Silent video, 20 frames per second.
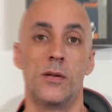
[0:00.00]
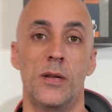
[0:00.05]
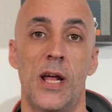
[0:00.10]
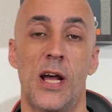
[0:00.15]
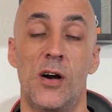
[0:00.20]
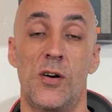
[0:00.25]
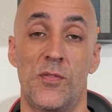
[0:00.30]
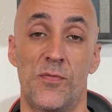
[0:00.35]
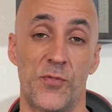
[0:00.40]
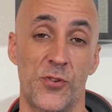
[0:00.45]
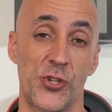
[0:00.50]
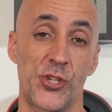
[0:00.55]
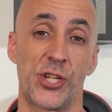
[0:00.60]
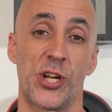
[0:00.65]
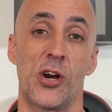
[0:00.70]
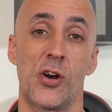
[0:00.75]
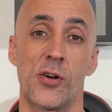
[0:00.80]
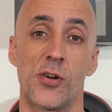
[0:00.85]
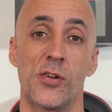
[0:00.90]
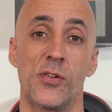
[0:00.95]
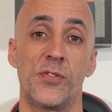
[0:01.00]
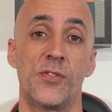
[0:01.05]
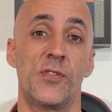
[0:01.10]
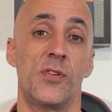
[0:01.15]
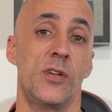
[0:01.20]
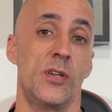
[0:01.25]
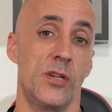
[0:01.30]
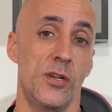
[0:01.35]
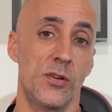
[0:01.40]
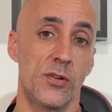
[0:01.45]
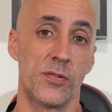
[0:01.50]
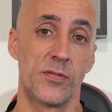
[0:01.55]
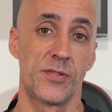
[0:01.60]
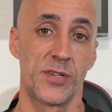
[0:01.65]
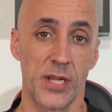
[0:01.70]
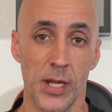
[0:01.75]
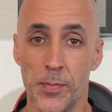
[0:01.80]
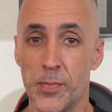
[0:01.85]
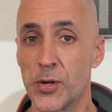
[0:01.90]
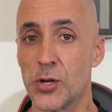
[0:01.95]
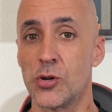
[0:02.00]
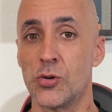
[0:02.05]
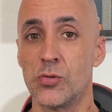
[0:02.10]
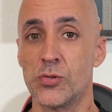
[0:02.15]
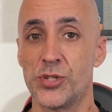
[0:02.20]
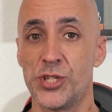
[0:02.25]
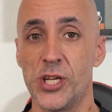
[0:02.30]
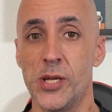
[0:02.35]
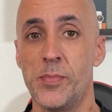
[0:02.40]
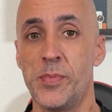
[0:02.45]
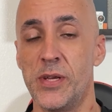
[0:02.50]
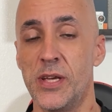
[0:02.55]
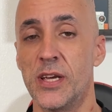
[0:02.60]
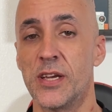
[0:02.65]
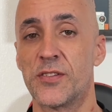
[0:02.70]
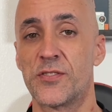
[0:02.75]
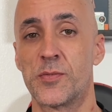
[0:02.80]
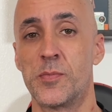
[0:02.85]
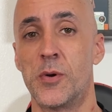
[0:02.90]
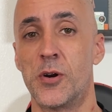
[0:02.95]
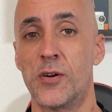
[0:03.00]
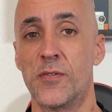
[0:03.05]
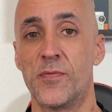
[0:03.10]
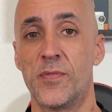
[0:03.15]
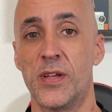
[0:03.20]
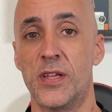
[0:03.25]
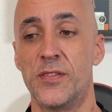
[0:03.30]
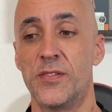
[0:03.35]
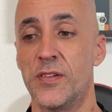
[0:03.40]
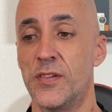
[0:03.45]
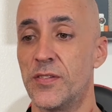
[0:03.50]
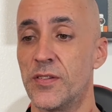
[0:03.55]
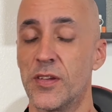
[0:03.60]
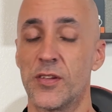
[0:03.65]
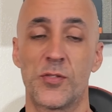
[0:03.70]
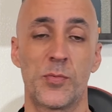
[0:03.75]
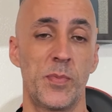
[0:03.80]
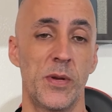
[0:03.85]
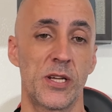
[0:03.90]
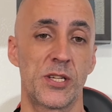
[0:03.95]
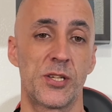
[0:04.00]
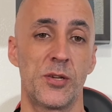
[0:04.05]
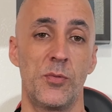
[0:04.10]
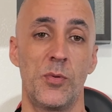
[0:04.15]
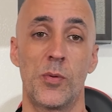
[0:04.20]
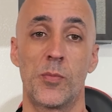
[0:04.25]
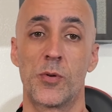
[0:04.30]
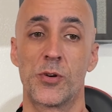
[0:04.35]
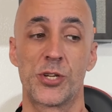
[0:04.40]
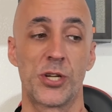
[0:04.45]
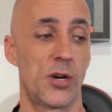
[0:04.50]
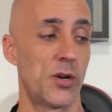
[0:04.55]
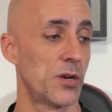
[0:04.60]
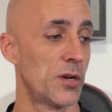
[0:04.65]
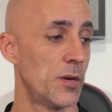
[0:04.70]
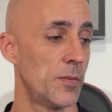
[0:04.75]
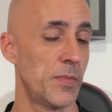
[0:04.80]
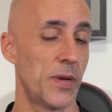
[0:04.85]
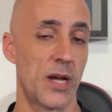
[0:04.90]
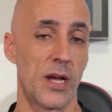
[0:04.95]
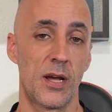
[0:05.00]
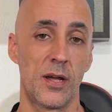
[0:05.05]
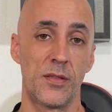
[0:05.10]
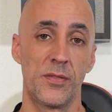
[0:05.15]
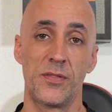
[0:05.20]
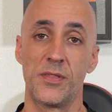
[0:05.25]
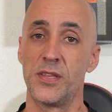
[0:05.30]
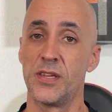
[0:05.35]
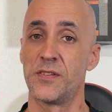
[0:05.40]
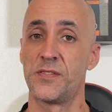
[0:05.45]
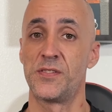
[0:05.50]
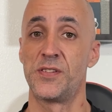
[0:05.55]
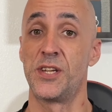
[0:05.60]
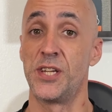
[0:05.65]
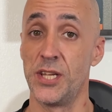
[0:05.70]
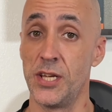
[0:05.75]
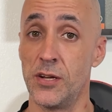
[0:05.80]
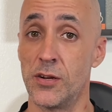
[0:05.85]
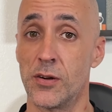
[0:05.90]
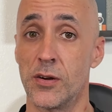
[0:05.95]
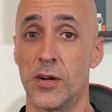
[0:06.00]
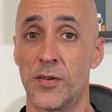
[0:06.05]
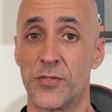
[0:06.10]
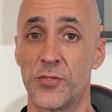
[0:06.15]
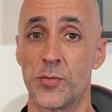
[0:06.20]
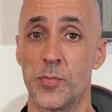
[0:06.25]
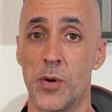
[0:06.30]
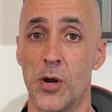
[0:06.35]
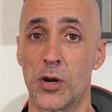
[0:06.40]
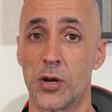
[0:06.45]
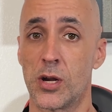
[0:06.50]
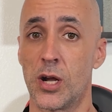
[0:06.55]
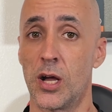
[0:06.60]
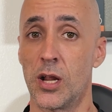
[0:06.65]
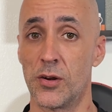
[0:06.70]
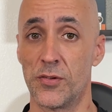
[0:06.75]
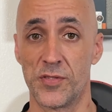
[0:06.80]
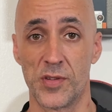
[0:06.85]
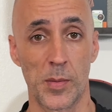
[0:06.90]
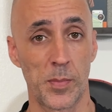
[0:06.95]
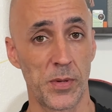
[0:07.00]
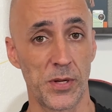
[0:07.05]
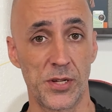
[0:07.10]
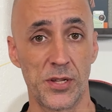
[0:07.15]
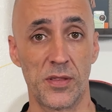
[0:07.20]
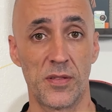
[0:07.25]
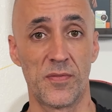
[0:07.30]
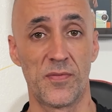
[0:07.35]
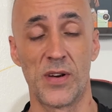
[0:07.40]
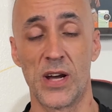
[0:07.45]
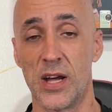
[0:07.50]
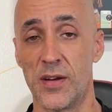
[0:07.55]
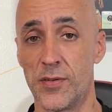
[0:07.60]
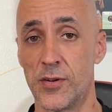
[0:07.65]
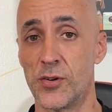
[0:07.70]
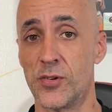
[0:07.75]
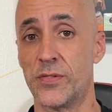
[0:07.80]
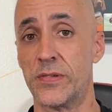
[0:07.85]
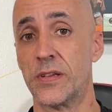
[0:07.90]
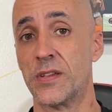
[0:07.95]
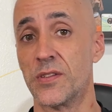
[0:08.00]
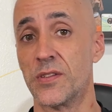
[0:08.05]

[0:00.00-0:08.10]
Now, for starters, your typical GPS smart fences, especially when we're talking about this tier of smart collars up into the $500, $600,